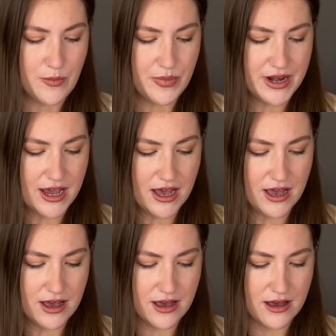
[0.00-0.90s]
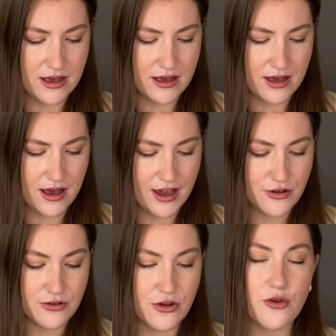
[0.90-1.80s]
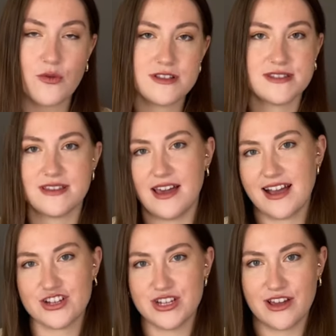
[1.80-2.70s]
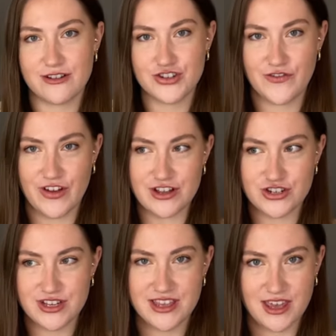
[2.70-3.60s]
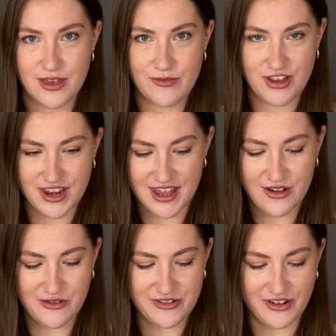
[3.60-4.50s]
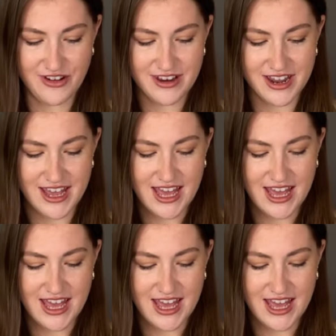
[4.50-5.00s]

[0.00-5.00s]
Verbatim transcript: but uh, I don't know what's actually controversial in the community or not.